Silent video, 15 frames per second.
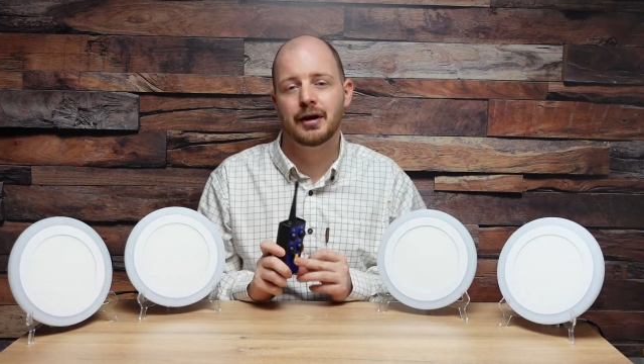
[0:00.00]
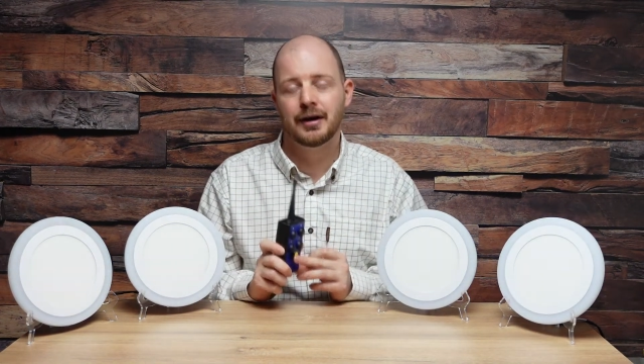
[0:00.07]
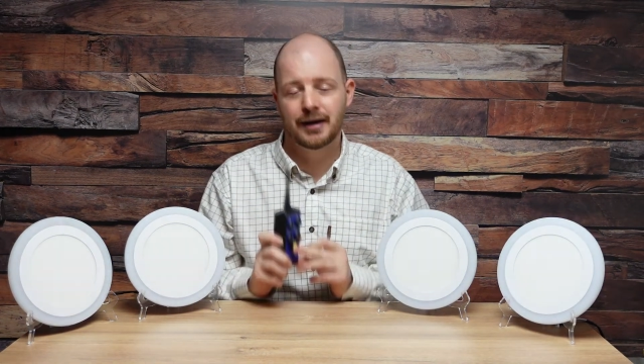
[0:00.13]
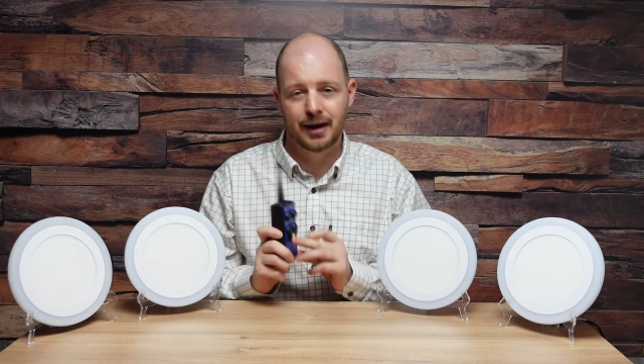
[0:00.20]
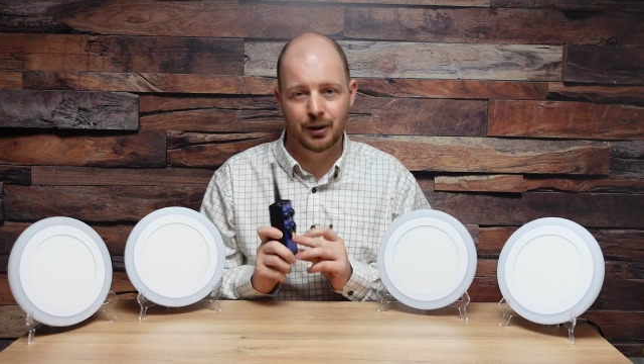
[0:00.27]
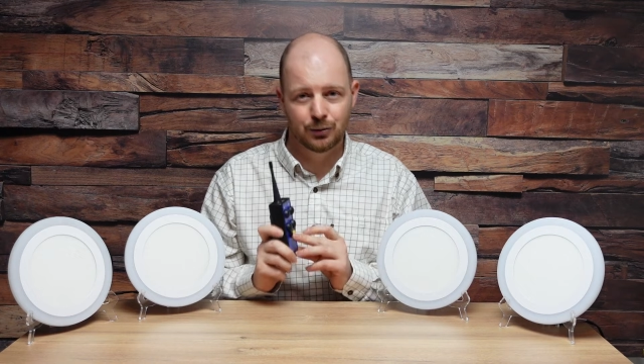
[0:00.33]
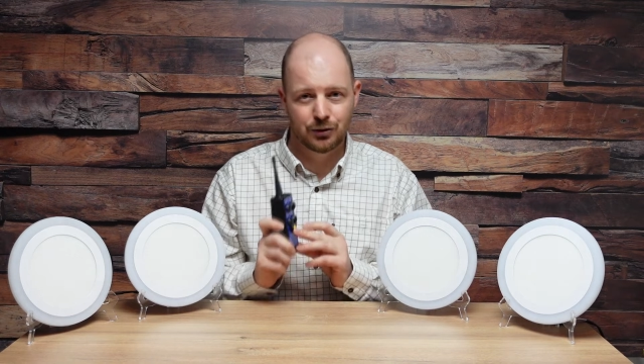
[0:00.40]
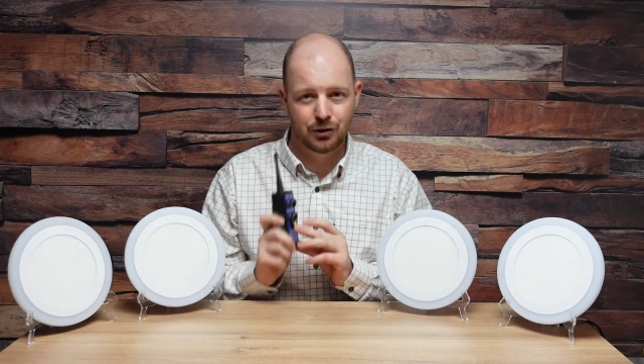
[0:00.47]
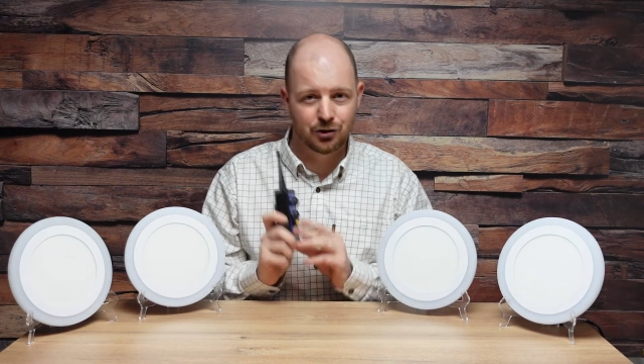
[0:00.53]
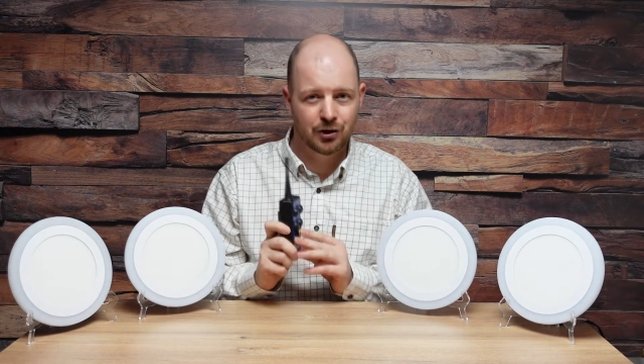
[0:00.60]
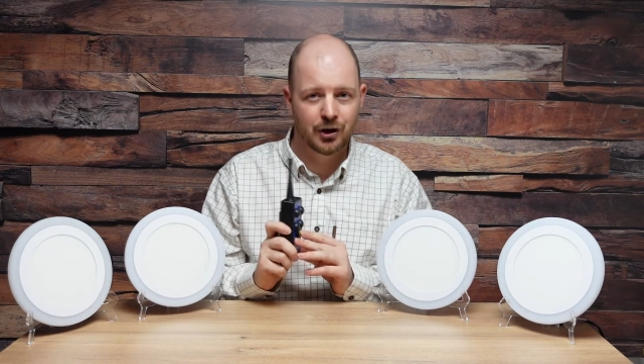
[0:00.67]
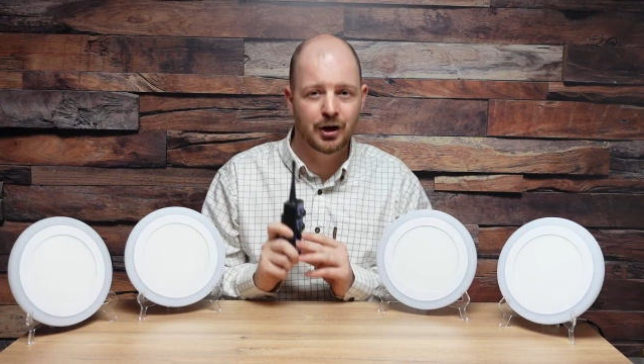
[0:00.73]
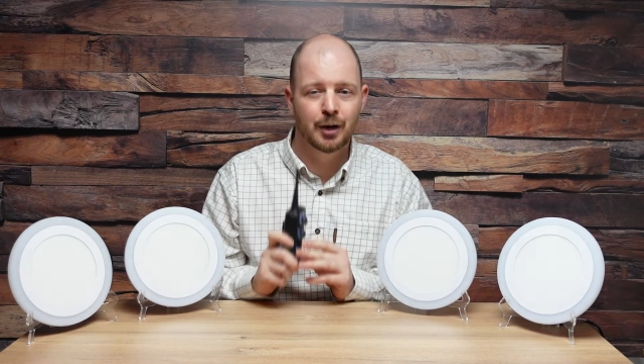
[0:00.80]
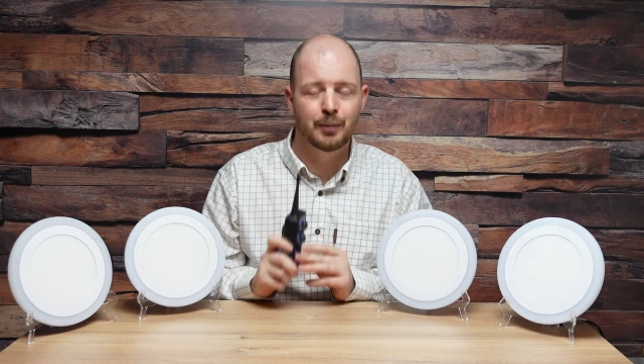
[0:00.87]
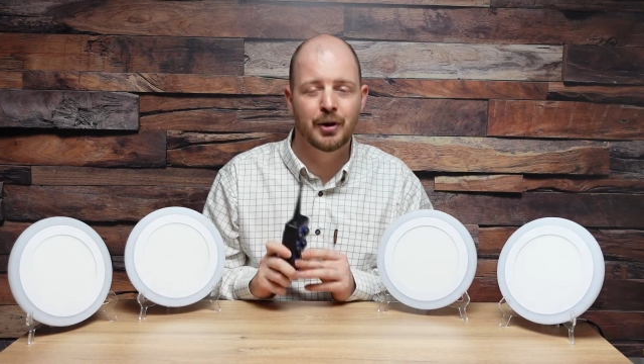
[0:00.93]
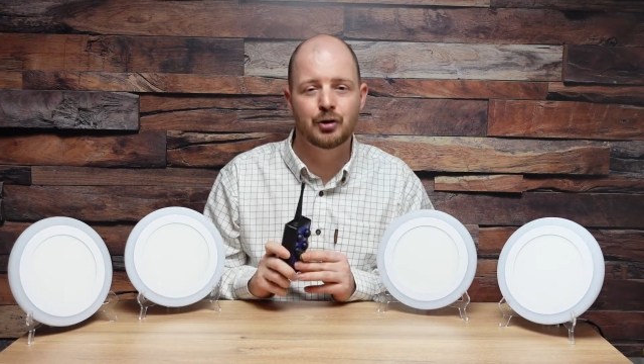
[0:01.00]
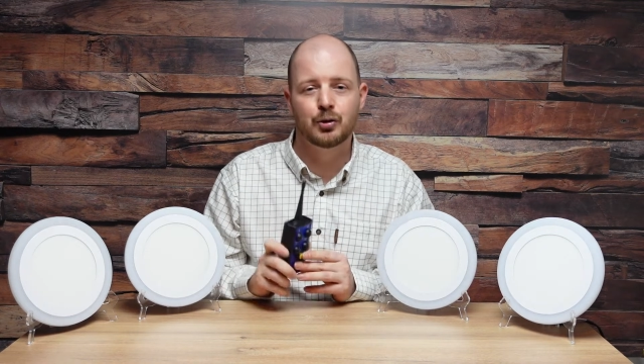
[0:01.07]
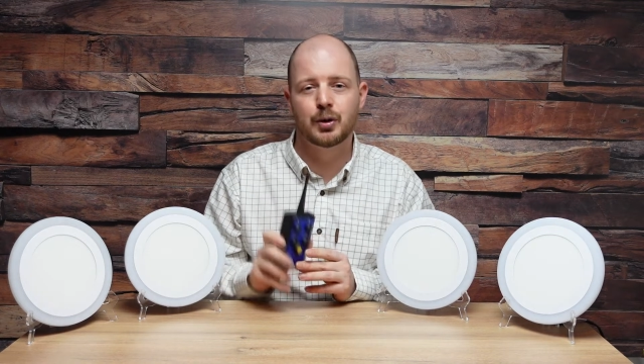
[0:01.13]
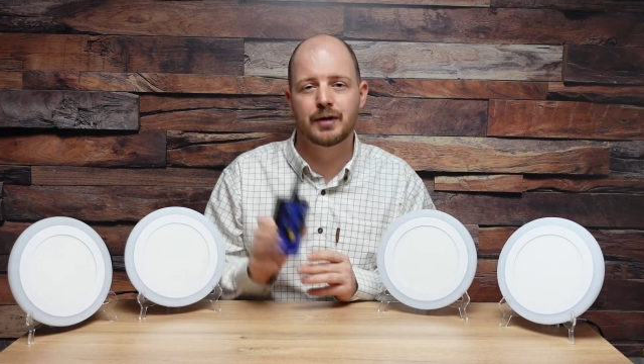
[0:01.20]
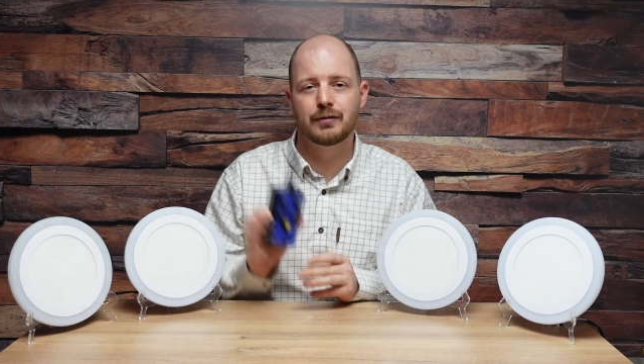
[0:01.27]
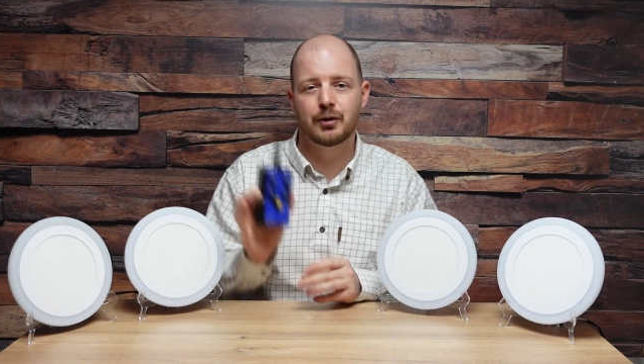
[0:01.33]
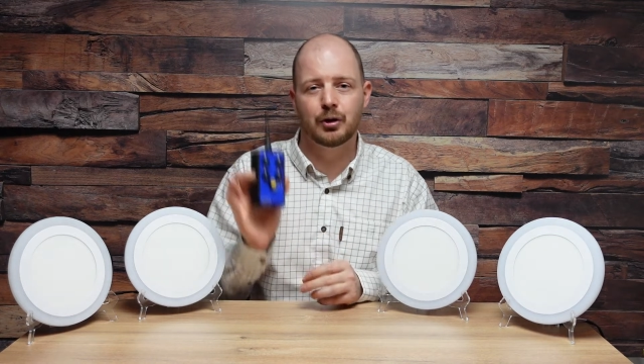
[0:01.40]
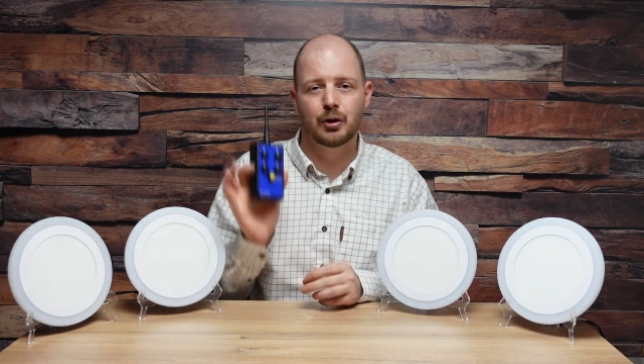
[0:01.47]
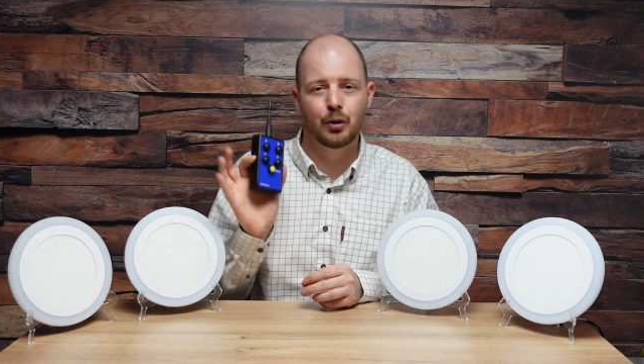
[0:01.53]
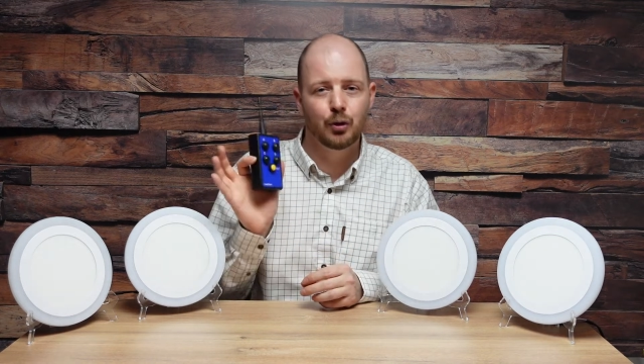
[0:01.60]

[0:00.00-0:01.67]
Now the solo mode will give you an